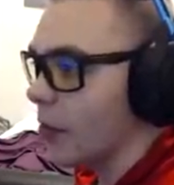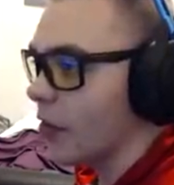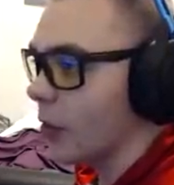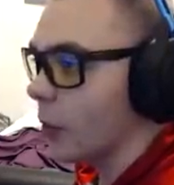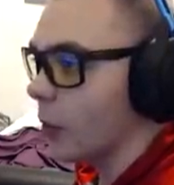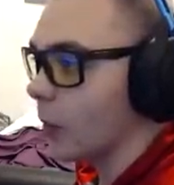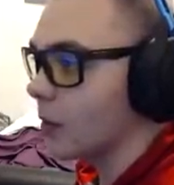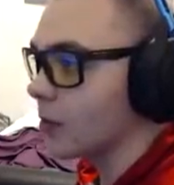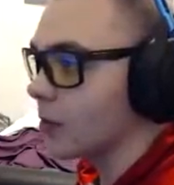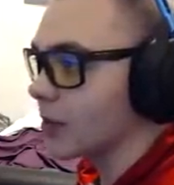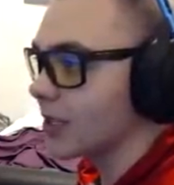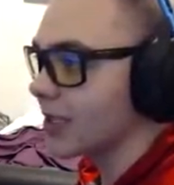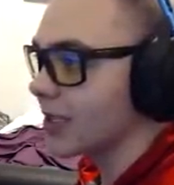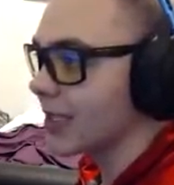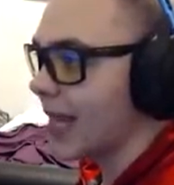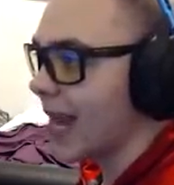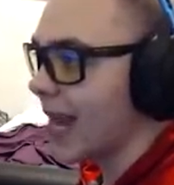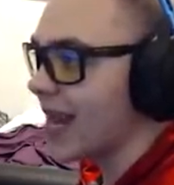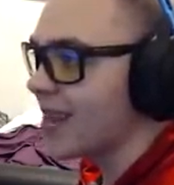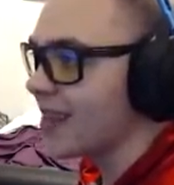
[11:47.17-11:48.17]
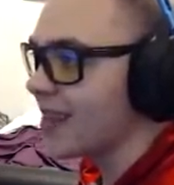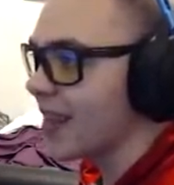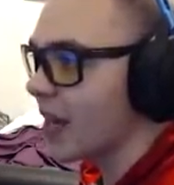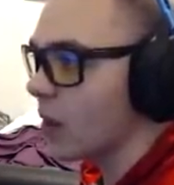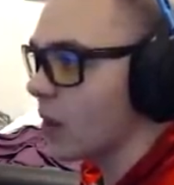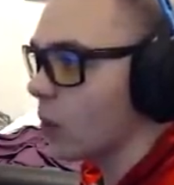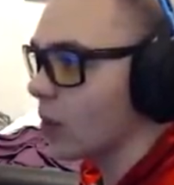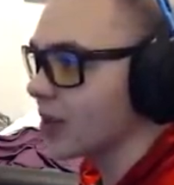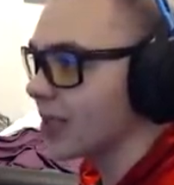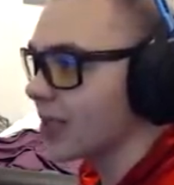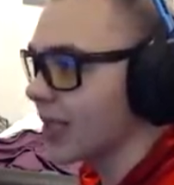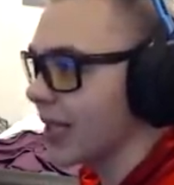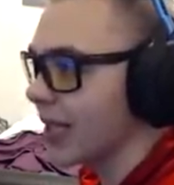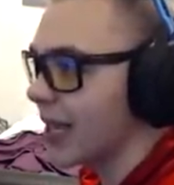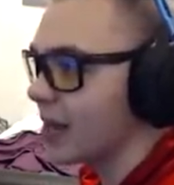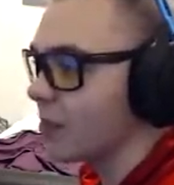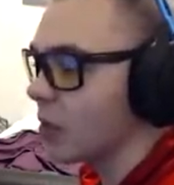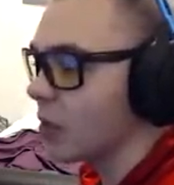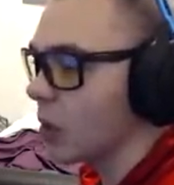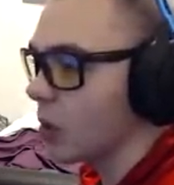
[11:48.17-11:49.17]
with a little stand there once they
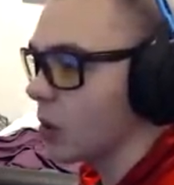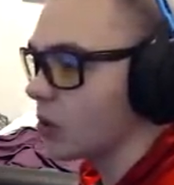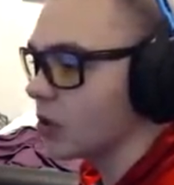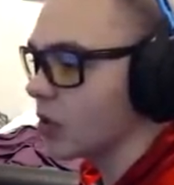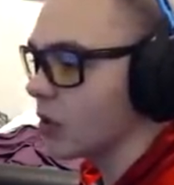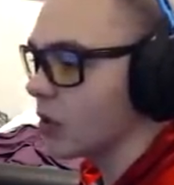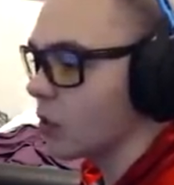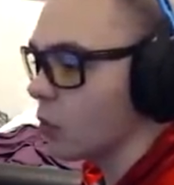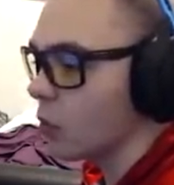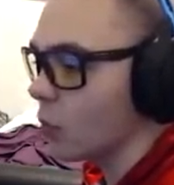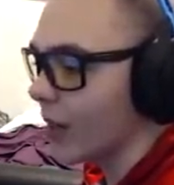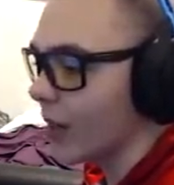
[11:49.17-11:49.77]
came close to the